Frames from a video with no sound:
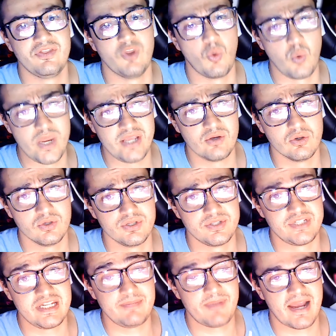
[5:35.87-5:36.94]
the wheel
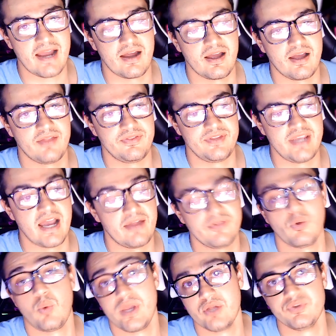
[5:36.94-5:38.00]
D-pad, the
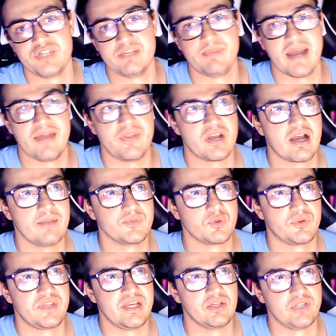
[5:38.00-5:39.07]
wheel D-pad that comes
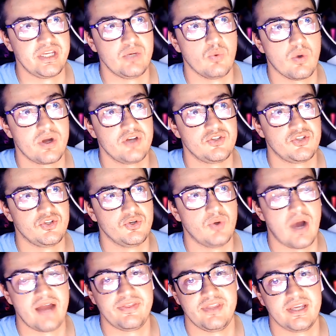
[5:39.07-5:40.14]
with the Elite 1 and 2,
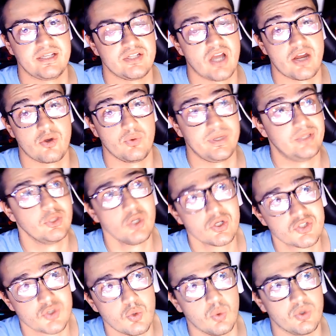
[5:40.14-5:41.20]
I think not only
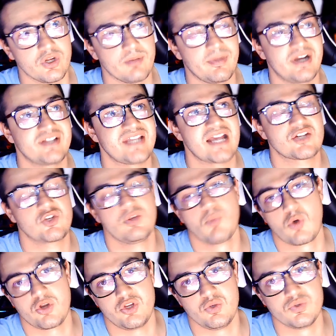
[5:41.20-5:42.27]
looks cooler, but it's actually
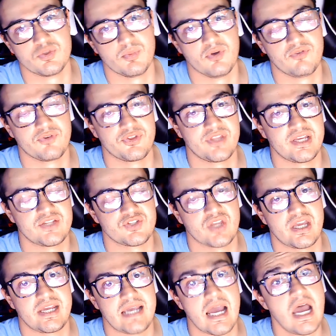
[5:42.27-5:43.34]
more usable for things
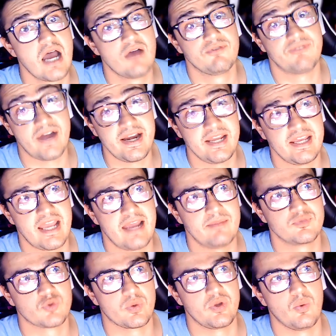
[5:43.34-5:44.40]
like fighting
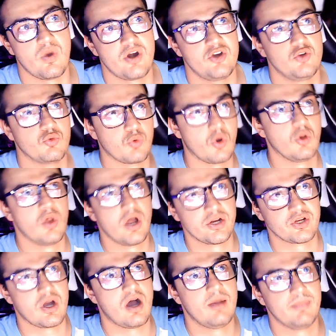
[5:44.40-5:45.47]
games where you want to do
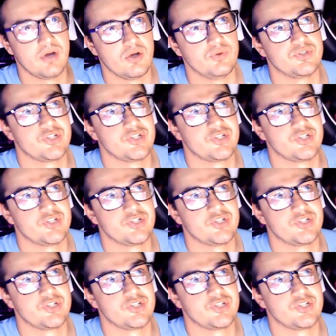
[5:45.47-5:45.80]
roll-on combos